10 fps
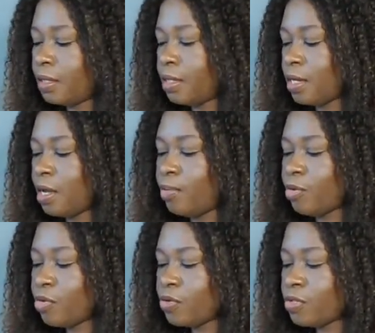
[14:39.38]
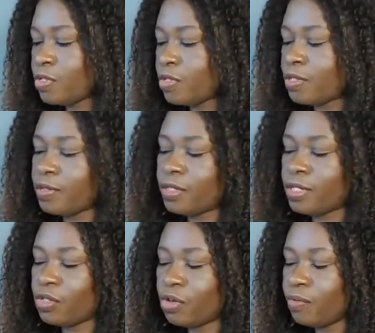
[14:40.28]
the couples
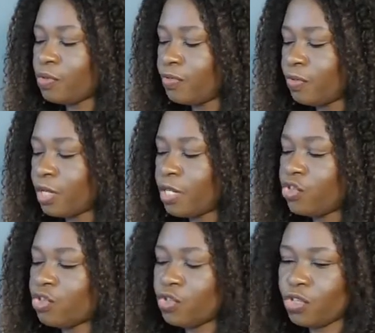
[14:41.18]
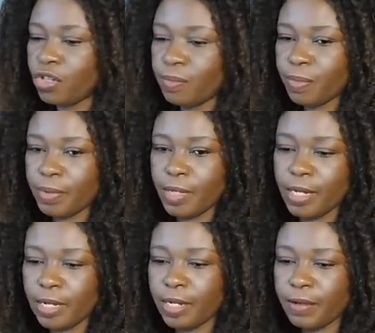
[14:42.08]
in terms of relationship
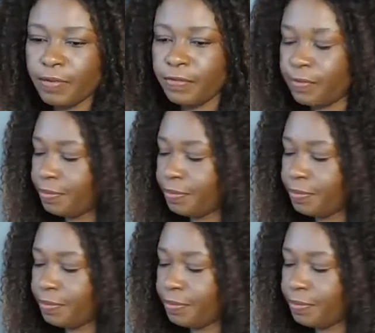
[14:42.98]
and love.